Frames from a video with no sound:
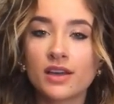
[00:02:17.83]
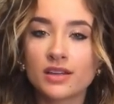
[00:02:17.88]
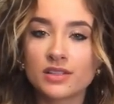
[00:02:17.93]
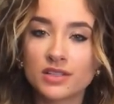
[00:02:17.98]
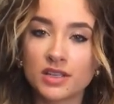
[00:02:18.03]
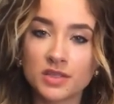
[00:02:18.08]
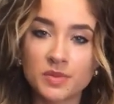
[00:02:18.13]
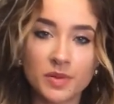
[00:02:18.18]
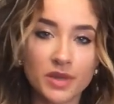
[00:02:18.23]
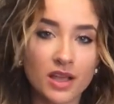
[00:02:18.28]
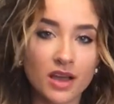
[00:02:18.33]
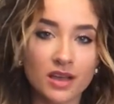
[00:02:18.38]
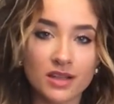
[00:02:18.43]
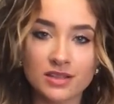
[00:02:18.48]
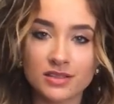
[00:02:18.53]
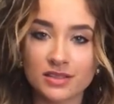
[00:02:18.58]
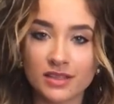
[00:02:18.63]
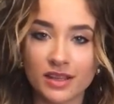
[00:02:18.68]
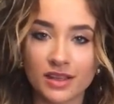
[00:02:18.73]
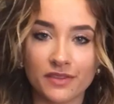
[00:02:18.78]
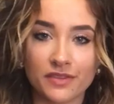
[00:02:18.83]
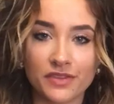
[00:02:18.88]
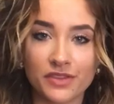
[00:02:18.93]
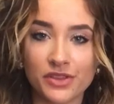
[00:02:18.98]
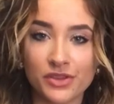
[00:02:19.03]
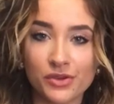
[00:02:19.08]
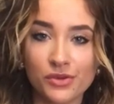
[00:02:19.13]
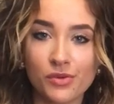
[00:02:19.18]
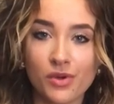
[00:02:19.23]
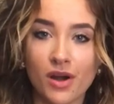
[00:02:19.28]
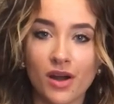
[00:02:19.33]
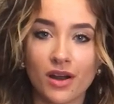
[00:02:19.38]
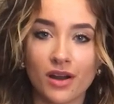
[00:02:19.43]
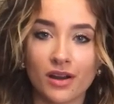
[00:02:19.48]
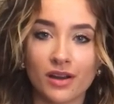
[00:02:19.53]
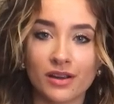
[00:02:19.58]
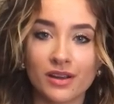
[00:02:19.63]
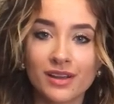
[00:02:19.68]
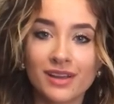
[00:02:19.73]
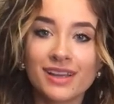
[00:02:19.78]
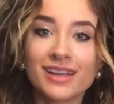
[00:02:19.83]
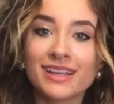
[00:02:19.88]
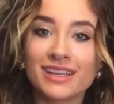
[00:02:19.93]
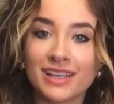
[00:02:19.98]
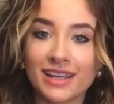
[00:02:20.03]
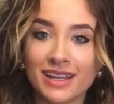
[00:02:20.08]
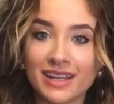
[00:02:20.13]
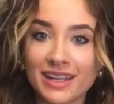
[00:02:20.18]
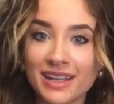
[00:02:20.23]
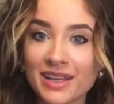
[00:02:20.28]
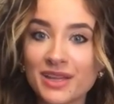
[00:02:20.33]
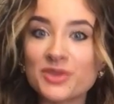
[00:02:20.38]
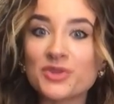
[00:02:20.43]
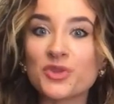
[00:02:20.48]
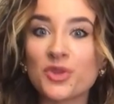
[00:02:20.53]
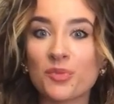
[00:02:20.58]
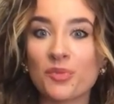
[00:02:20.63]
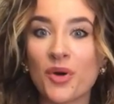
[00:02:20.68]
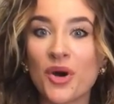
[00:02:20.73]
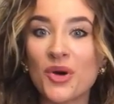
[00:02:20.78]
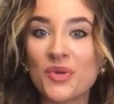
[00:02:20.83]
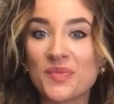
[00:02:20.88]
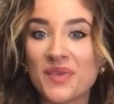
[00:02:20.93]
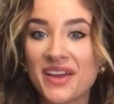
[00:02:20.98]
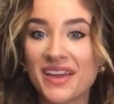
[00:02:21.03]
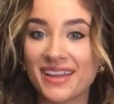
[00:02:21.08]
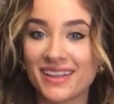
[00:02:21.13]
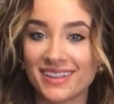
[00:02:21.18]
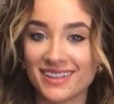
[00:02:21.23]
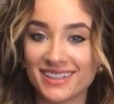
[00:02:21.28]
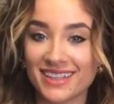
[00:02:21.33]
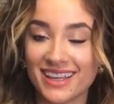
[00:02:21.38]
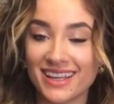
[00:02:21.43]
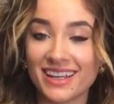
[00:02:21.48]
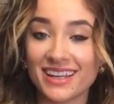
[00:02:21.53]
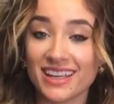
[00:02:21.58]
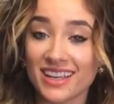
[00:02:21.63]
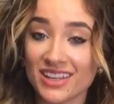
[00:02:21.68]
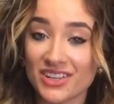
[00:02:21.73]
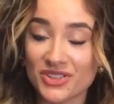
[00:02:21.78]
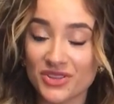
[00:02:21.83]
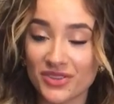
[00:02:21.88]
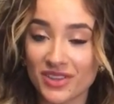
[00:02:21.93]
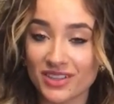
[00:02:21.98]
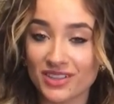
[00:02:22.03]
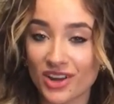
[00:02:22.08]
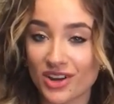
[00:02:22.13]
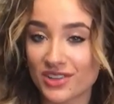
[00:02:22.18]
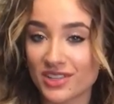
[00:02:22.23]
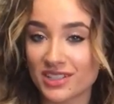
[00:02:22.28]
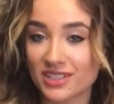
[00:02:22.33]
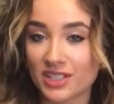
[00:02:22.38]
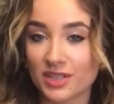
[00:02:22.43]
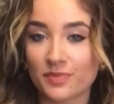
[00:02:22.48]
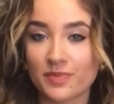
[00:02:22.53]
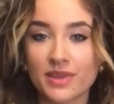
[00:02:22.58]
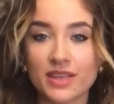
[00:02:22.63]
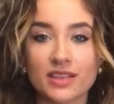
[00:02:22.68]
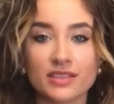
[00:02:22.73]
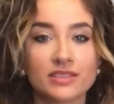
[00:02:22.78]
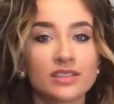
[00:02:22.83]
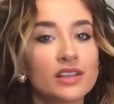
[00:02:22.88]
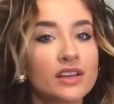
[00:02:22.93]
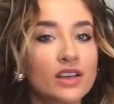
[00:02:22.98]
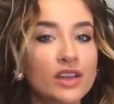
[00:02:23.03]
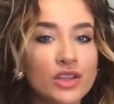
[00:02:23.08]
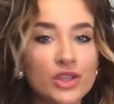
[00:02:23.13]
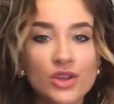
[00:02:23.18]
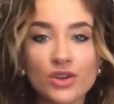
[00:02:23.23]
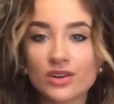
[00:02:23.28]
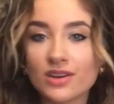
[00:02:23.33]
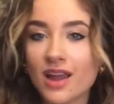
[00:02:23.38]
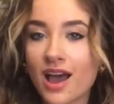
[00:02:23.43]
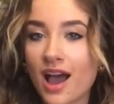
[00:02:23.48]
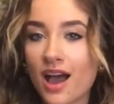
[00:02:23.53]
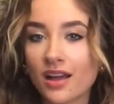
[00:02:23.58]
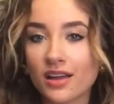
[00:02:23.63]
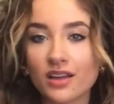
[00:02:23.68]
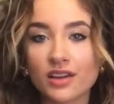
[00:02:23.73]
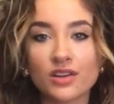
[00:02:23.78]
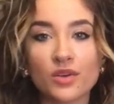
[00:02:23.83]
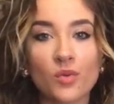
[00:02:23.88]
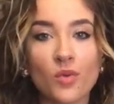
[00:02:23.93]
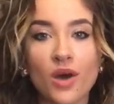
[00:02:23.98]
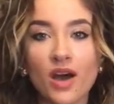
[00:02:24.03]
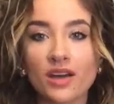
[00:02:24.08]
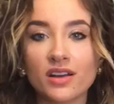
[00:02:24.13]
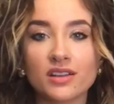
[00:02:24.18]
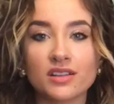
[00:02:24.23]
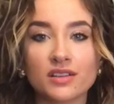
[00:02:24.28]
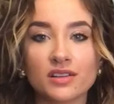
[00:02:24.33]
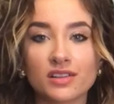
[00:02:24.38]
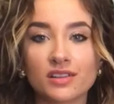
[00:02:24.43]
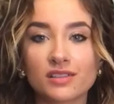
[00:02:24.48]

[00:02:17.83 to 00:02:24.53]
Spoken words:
just because if you are getting into the moment and getting into this artistic piece, you're not going to want to